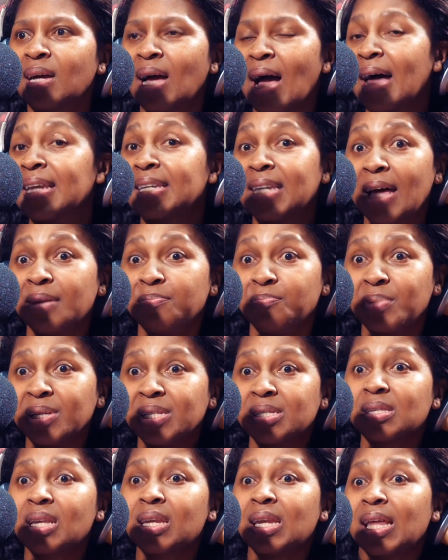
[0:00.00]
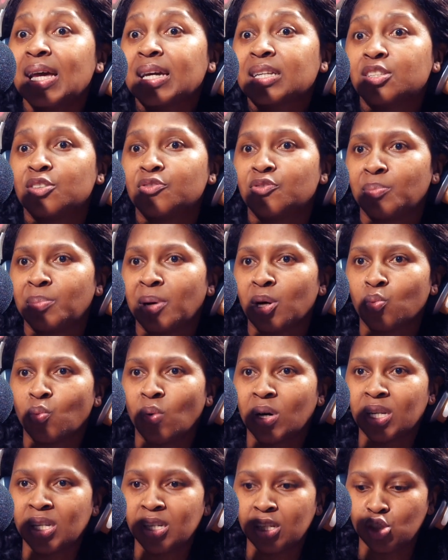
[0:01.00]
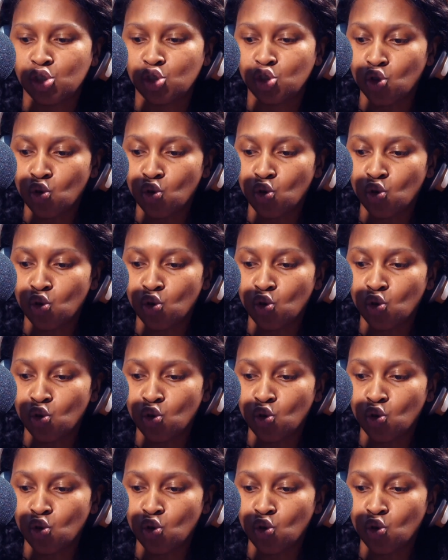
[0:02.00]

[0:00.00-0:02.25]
And be selective about what it is